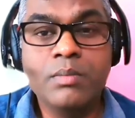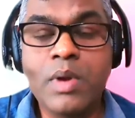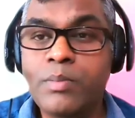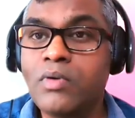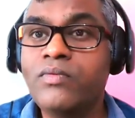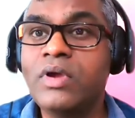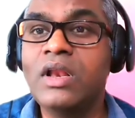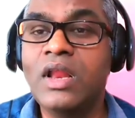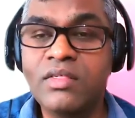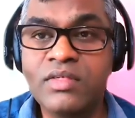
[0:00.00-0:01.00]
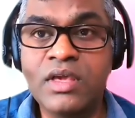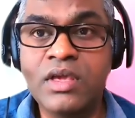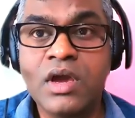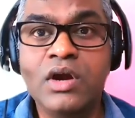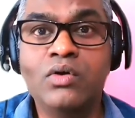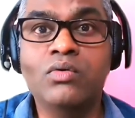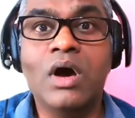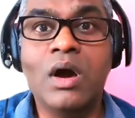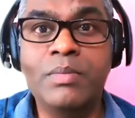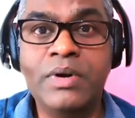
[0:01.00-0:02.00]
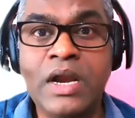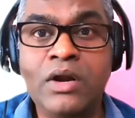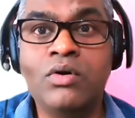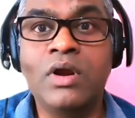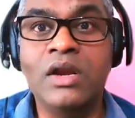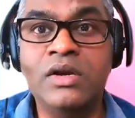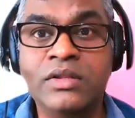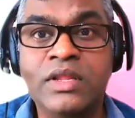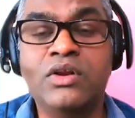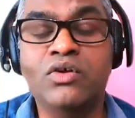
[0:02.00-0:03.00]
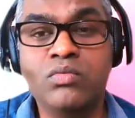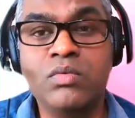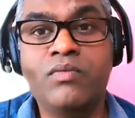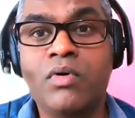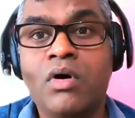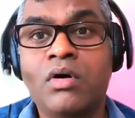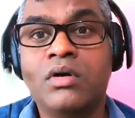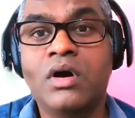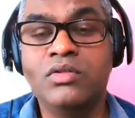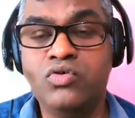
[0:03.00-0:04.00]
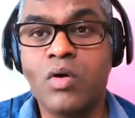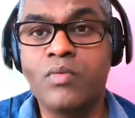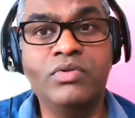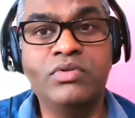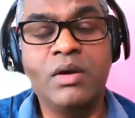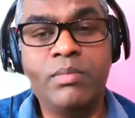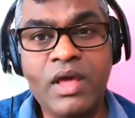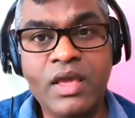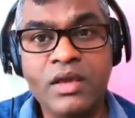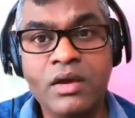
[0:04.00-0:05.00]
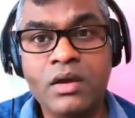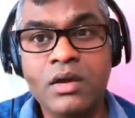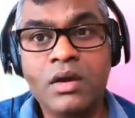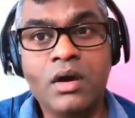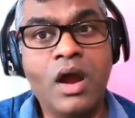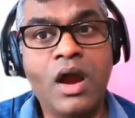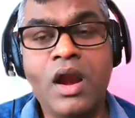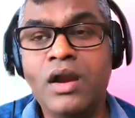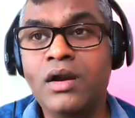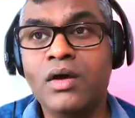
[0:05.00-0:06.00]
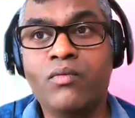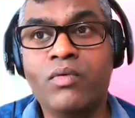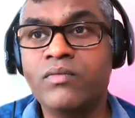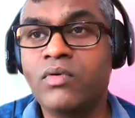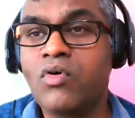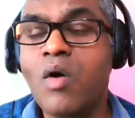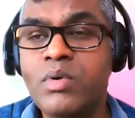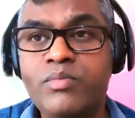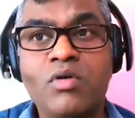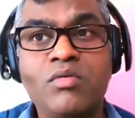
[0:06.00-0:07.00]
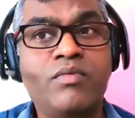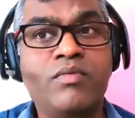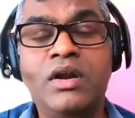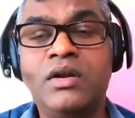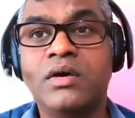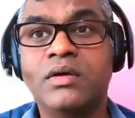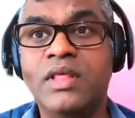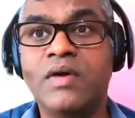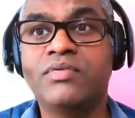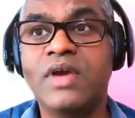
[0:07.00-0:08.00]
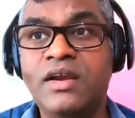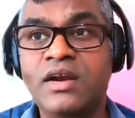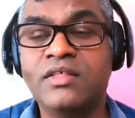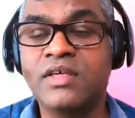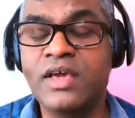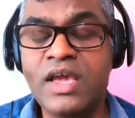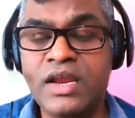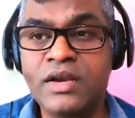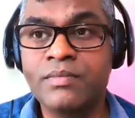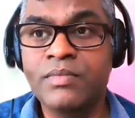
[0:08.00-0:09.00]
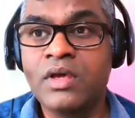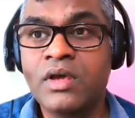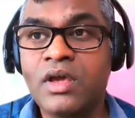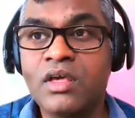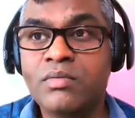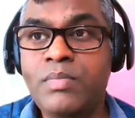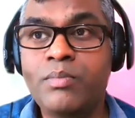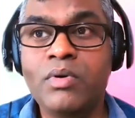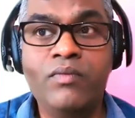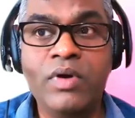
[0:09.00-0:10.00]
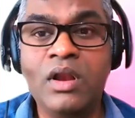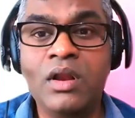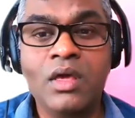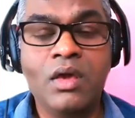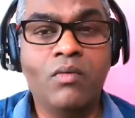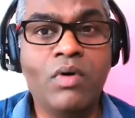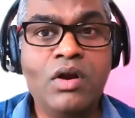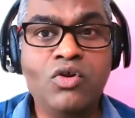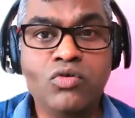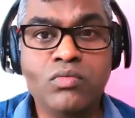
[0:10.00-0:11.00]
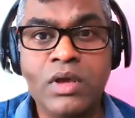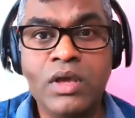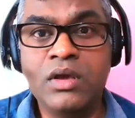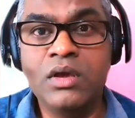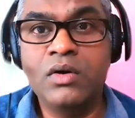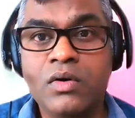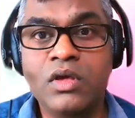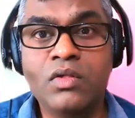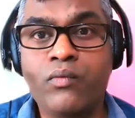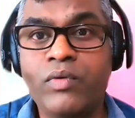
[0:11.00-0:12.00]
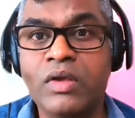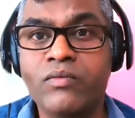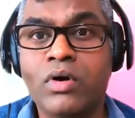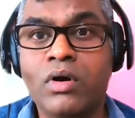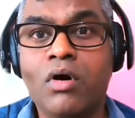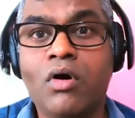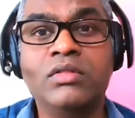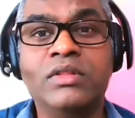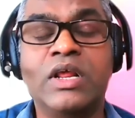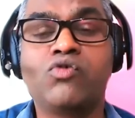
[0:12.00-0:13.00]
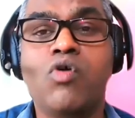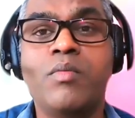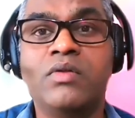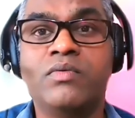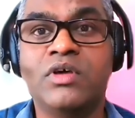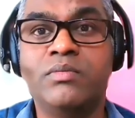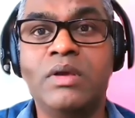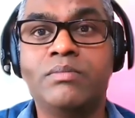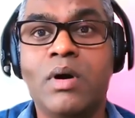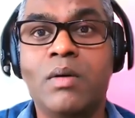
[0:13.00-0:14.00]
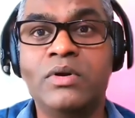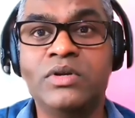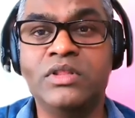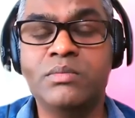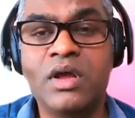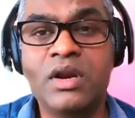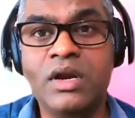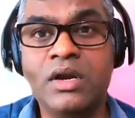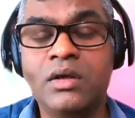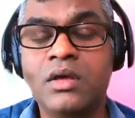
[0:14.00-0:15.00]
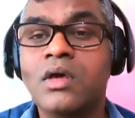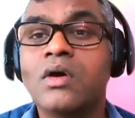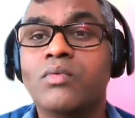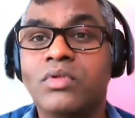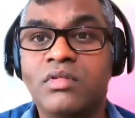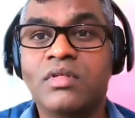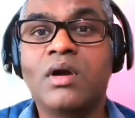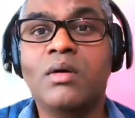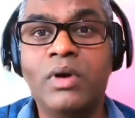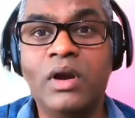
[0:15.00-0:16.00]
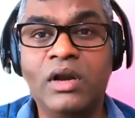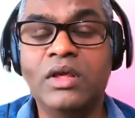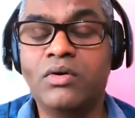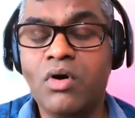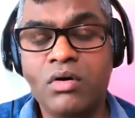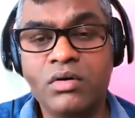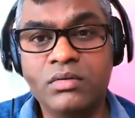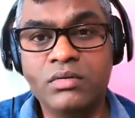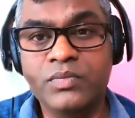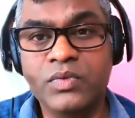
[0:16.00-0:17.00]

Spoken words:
People feel lazy to update or edit their resume for a job which they apply. And one common problem what they have cited is again is people feel one resume is fitting for all the requirements which are being published in the market, which is completely wrong,